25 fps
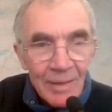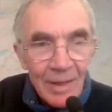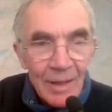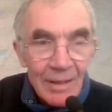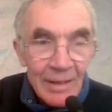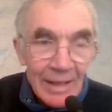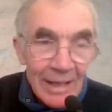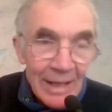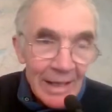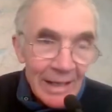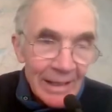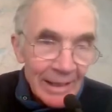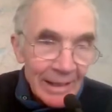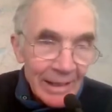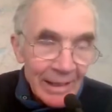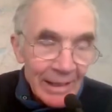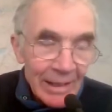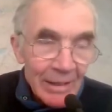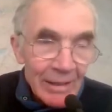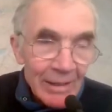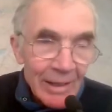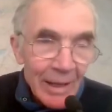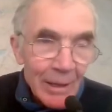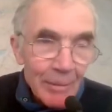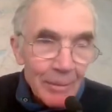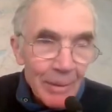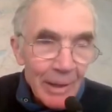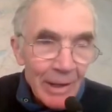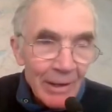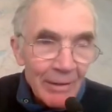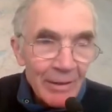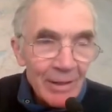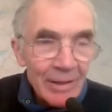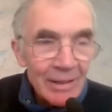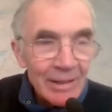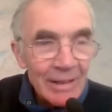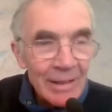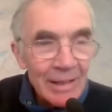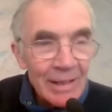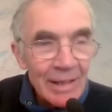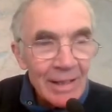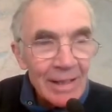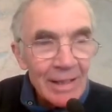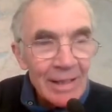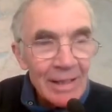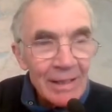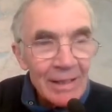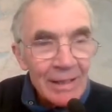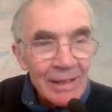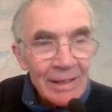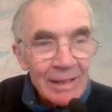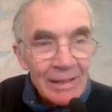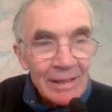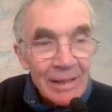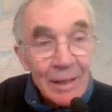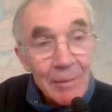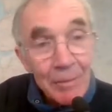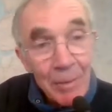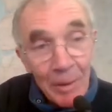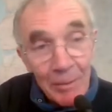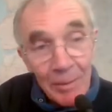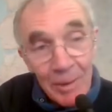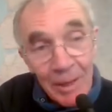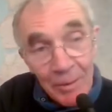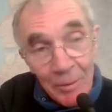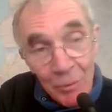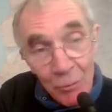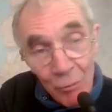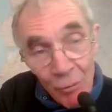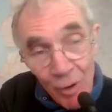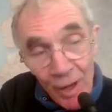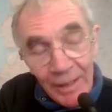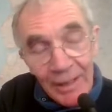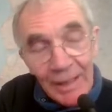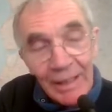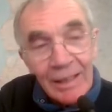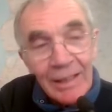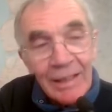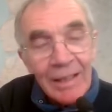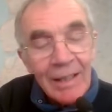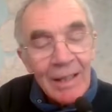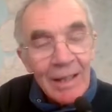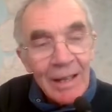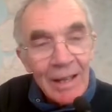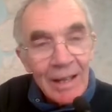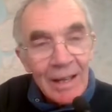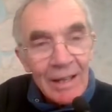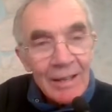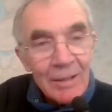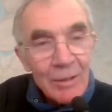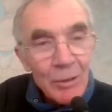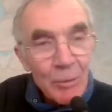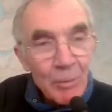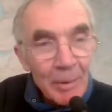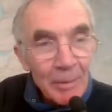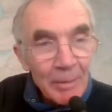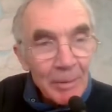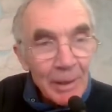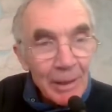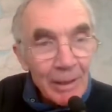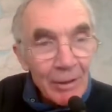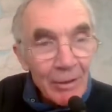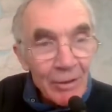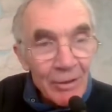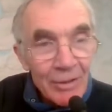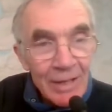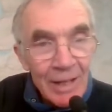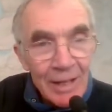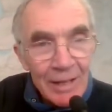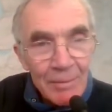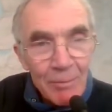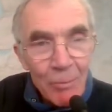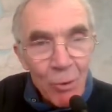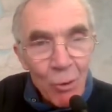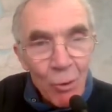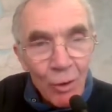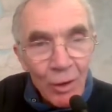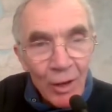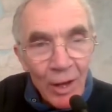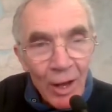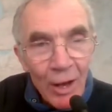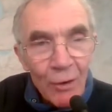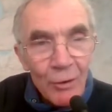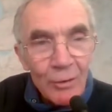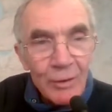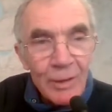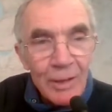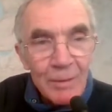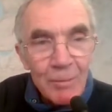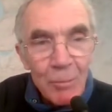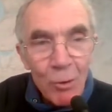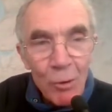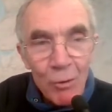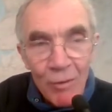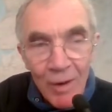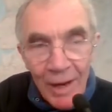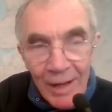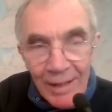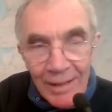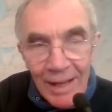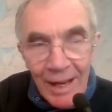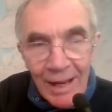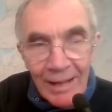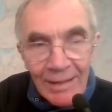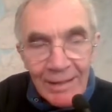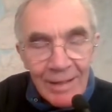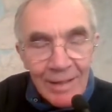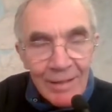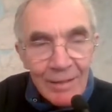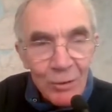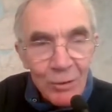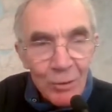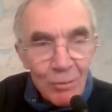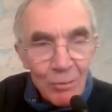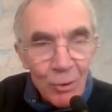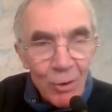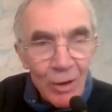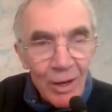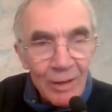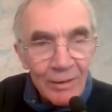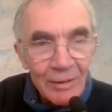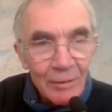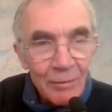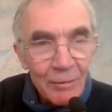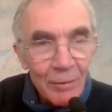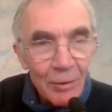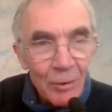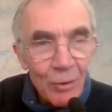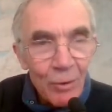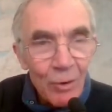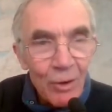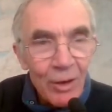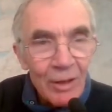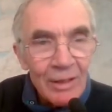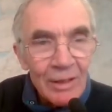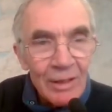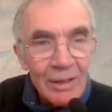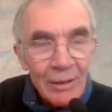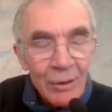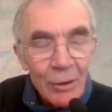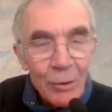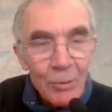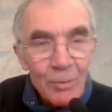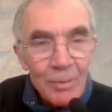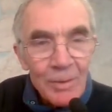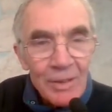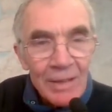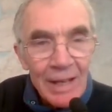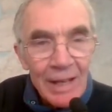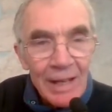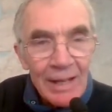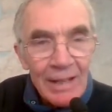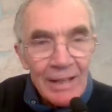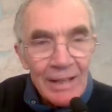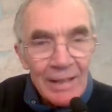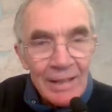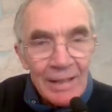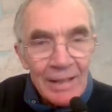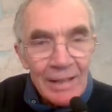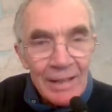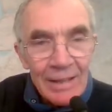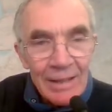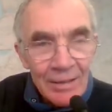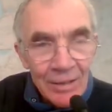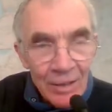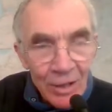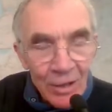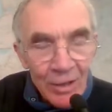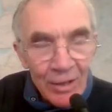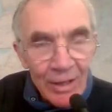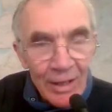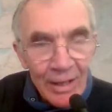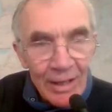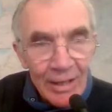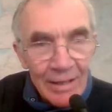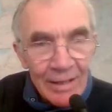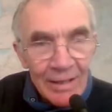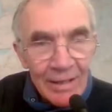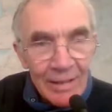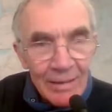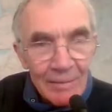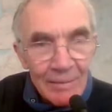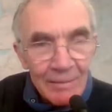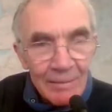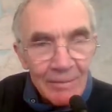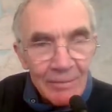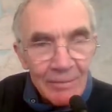At the early, earlier period, the heat pump keeps running. This will be because there's more load, there's more radiators or more underfloor loops in circuit.